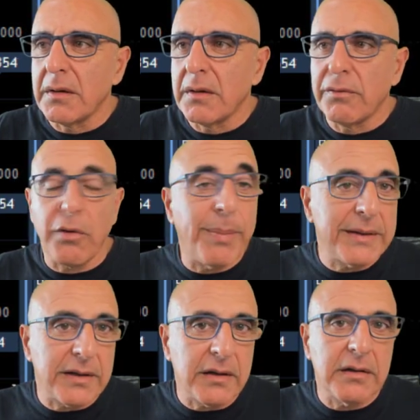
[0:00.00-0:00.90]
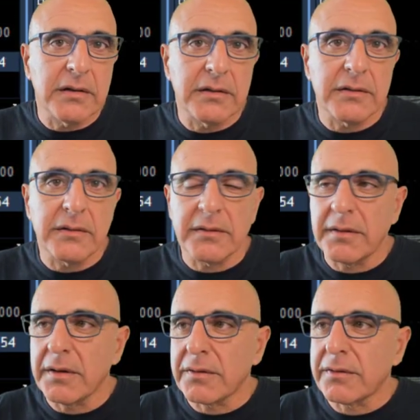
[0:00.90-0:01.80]
for betting,
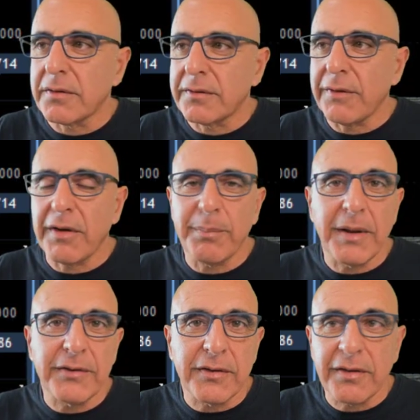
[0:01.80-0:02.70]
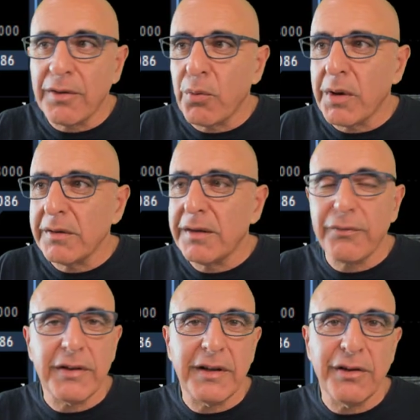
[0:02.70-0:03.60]
there's several places in the world,
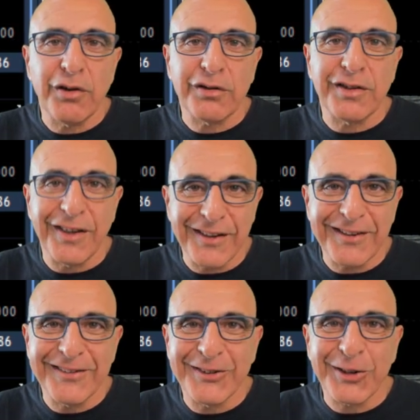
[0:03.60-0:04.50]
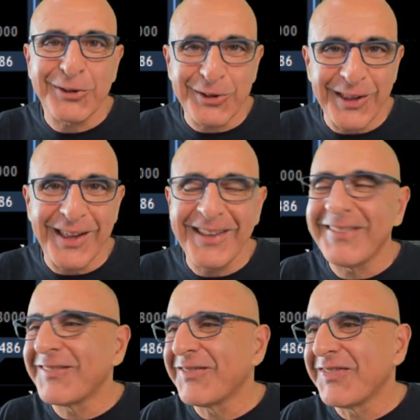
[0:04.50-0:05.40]
definitely not here, not today.
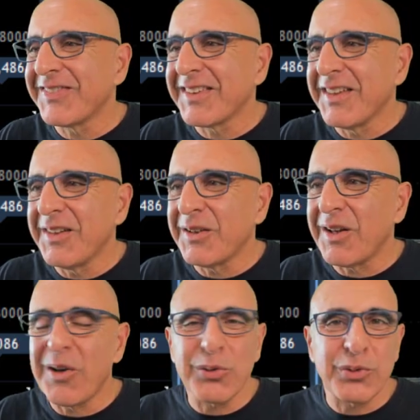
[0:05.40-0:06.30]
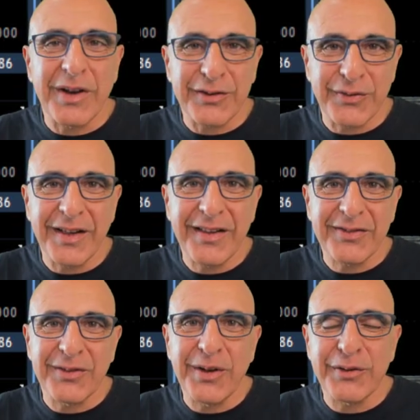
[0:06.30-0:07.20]
You can go to Las
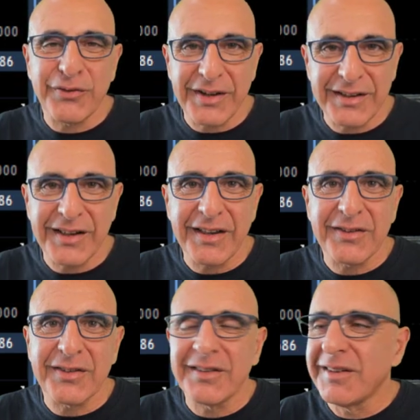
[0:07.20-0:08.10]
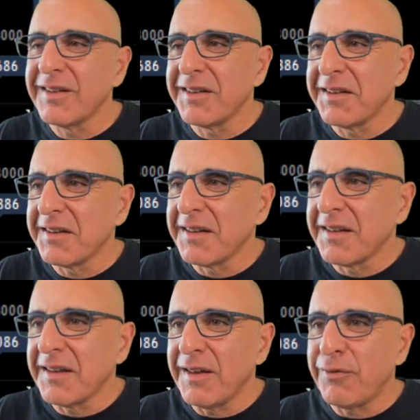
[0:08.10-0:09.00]
Vegas, you get free drinks.
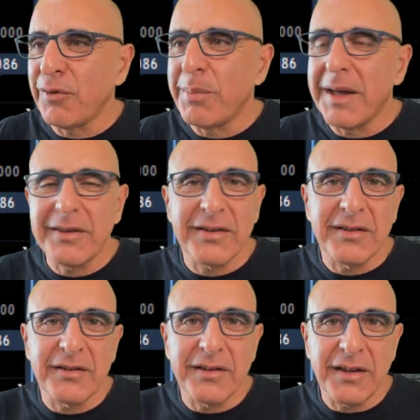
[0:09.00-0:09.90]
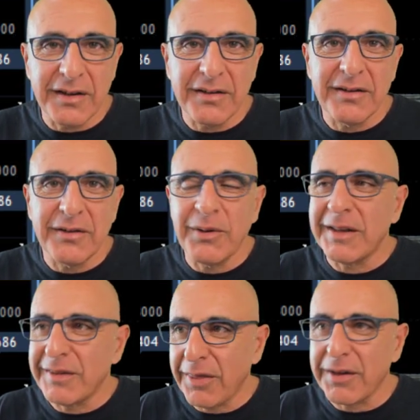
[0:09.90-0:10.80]
If you bet here, you
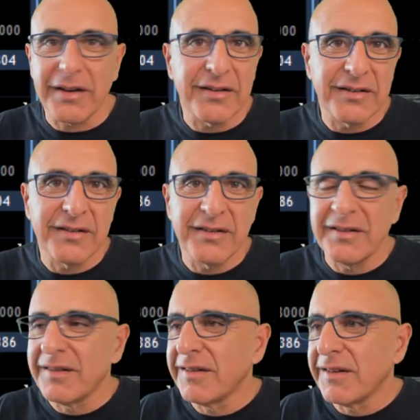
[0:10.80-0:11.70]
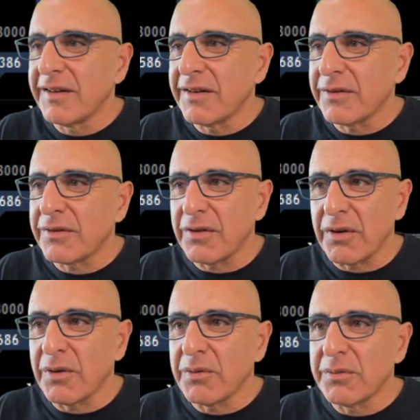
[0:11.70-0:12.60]
get nothing.
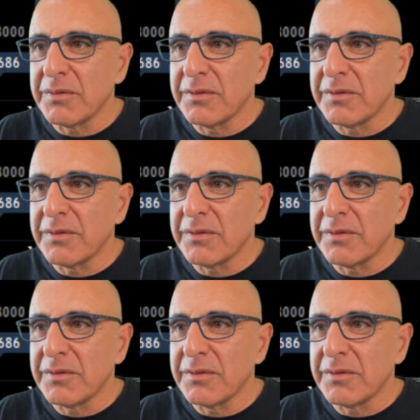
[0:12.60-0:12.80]
So